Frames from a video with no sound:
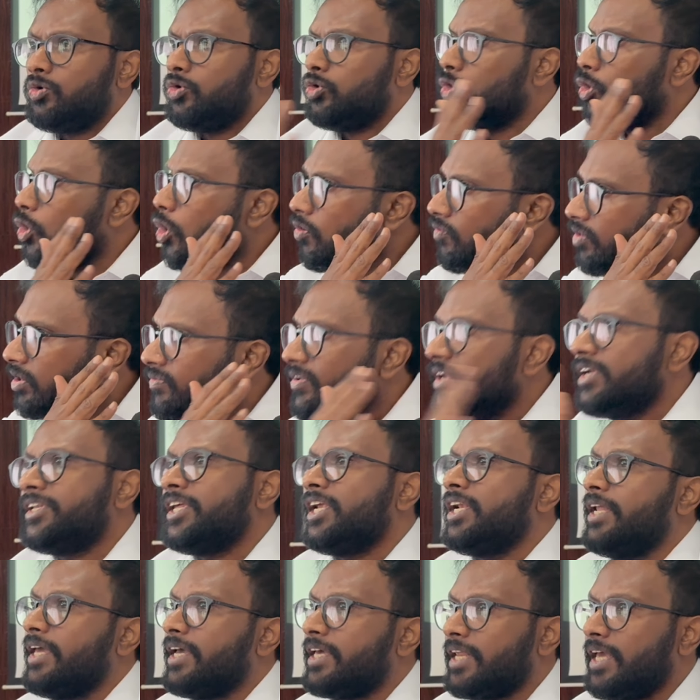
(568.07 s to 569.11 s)
No one will
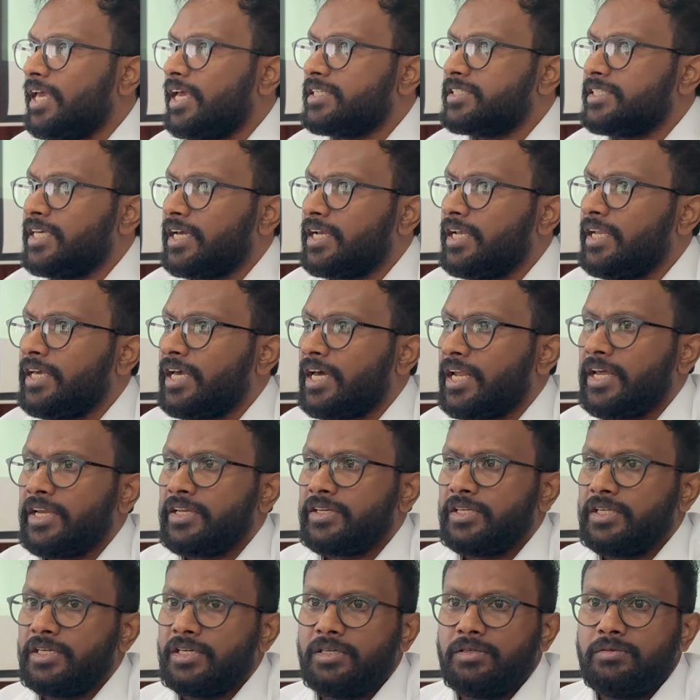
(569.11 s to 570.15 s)
tell exactly
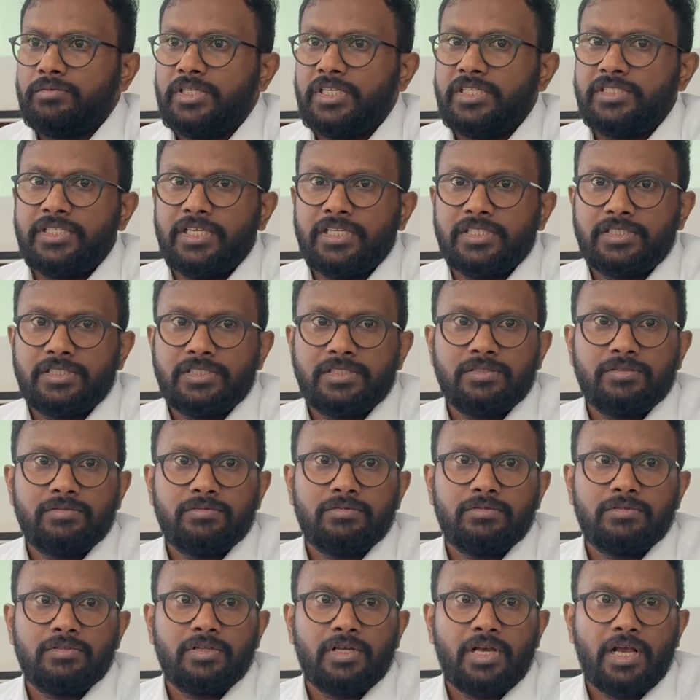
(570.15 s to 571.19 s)
correct GCS.
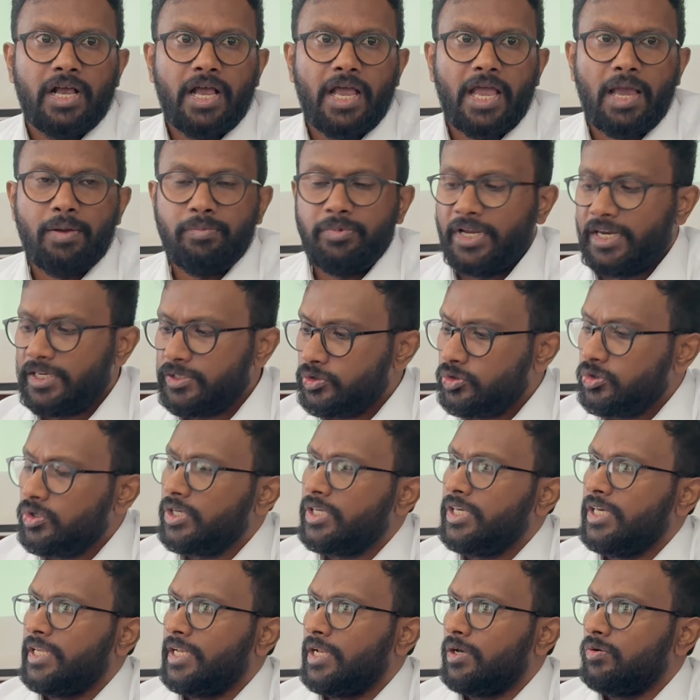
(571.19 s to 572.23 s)
I'm dead sure
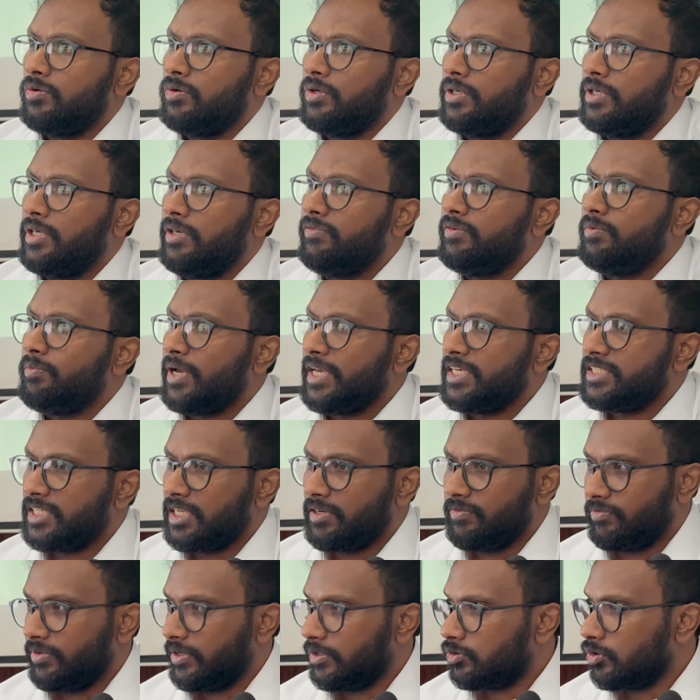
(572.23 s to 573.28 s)
here, even
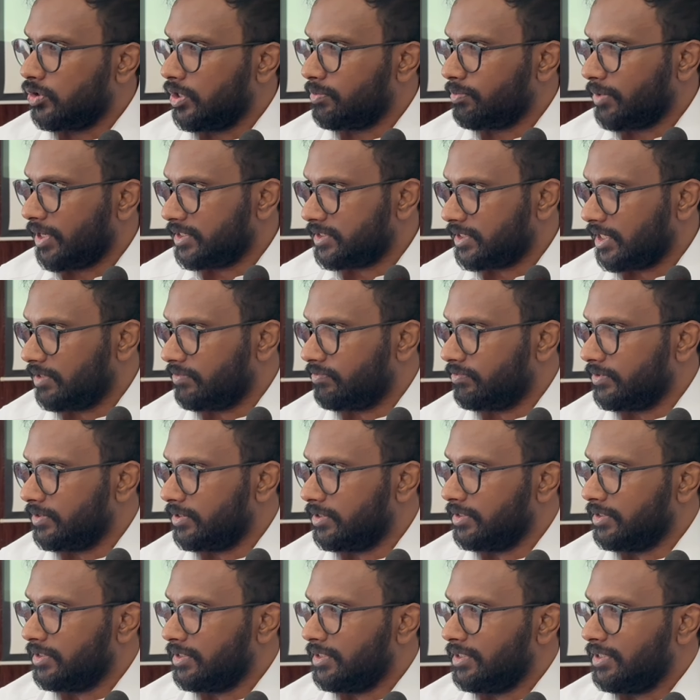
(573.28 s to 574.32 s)
myself, including myself.
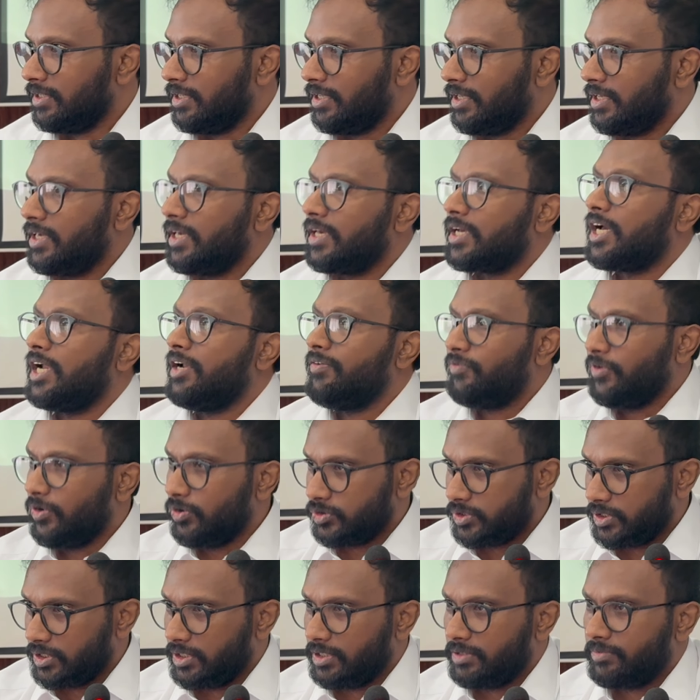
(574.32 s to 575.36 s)

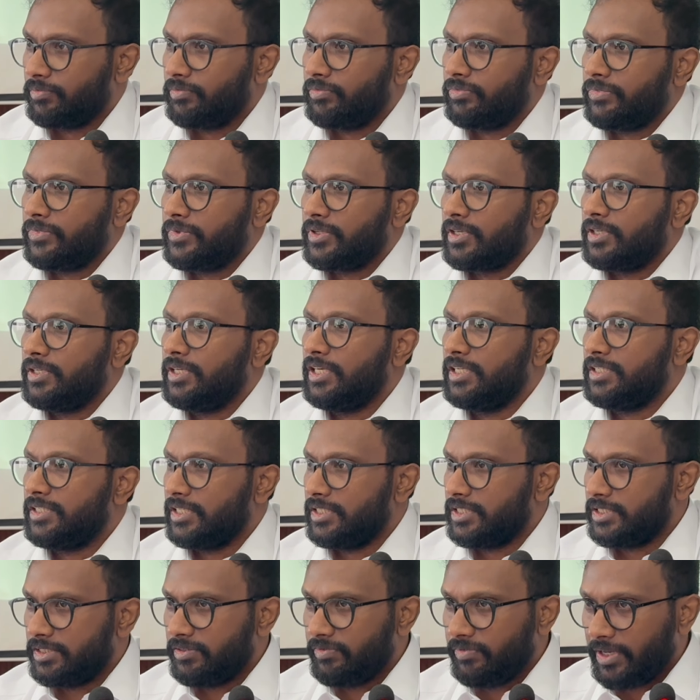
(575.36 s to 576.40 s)
Confusing.
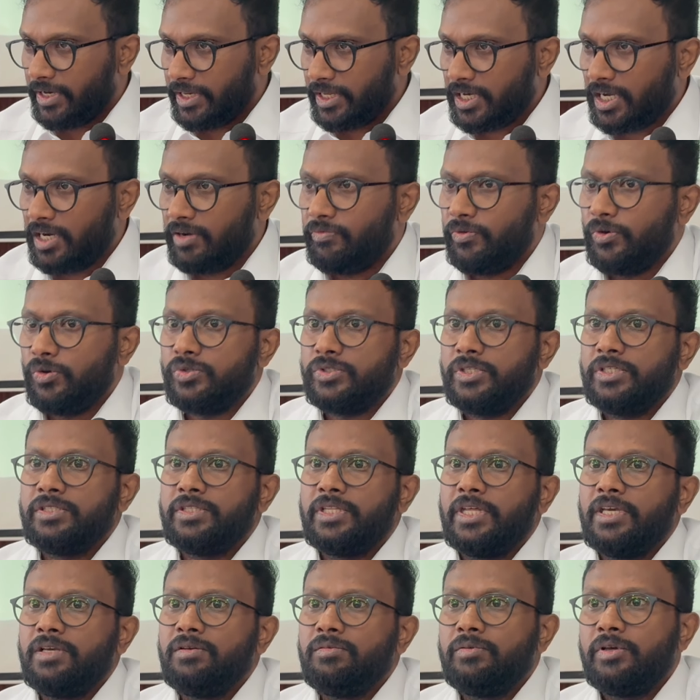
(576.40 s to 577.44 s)
GCS is a very confusing
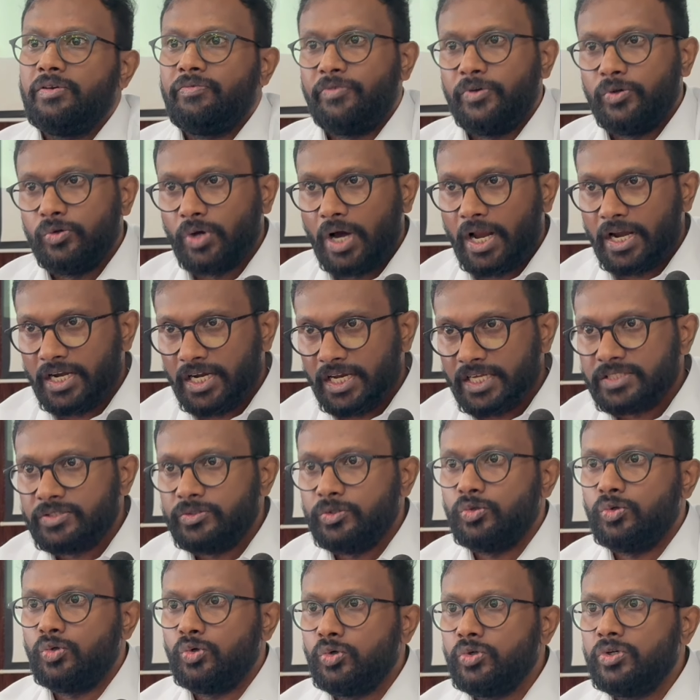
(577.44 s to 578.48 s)
thing if you unless
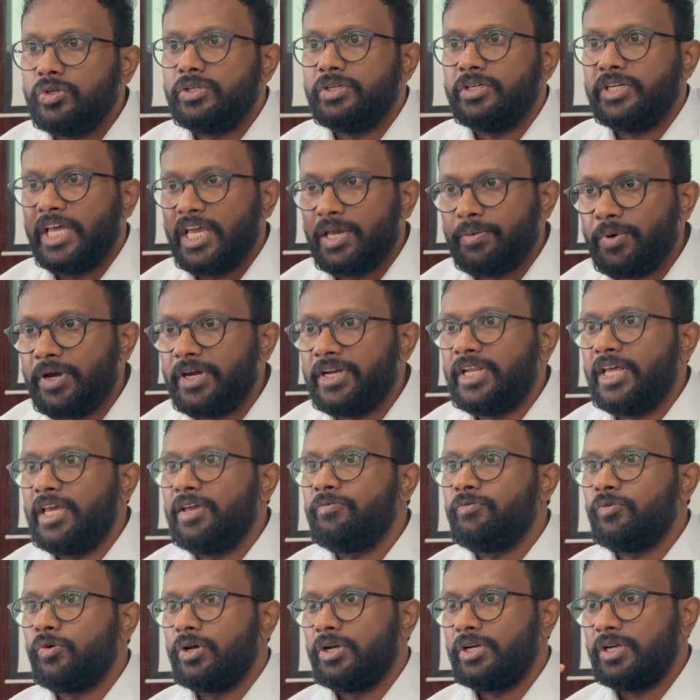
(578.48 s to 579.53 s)
you do day by
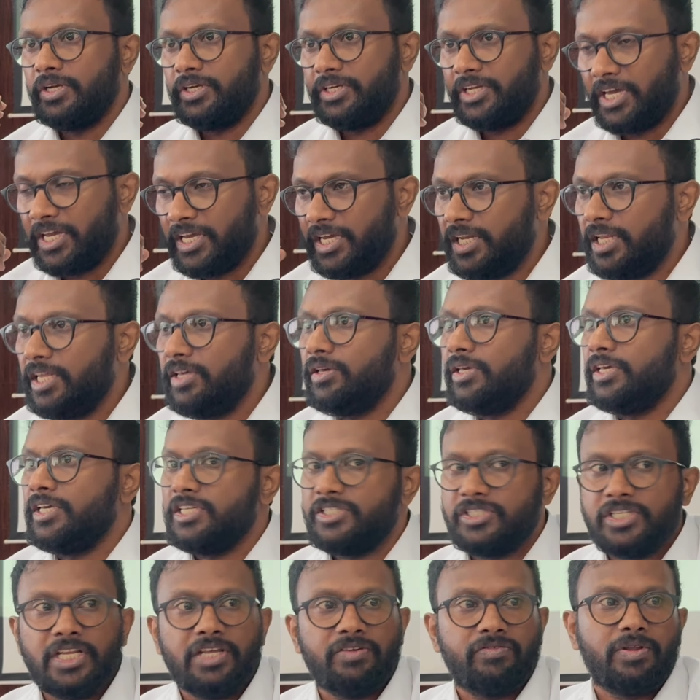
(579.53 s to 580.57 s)
day, daily,
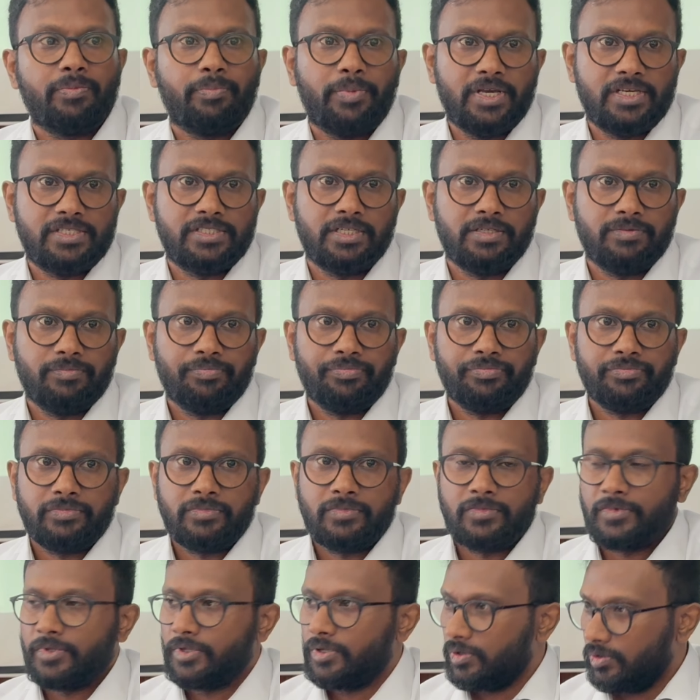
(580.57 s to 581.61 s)
each and every patient.
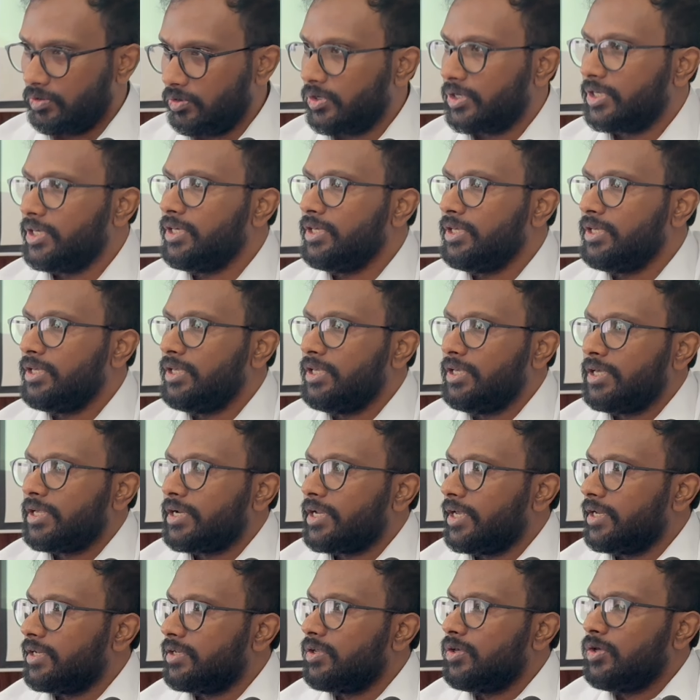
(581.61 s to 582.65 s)
Okay,
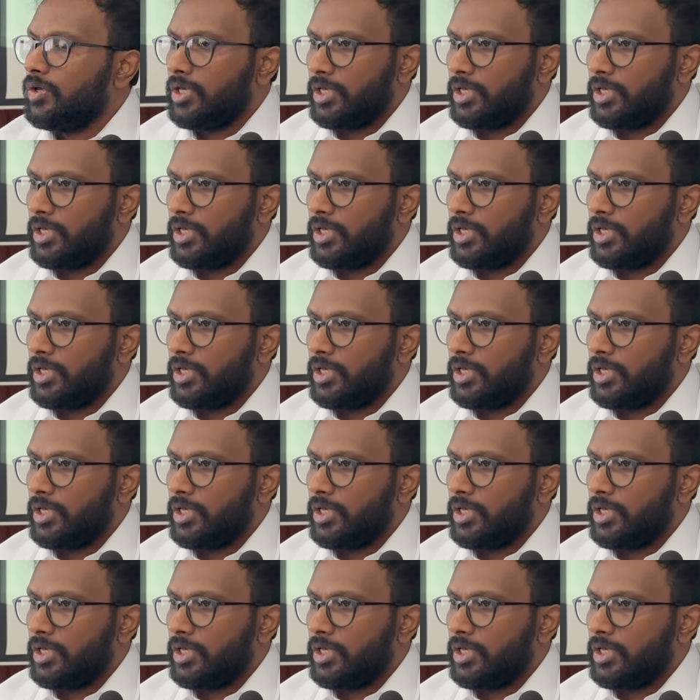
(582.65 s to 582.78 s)
right.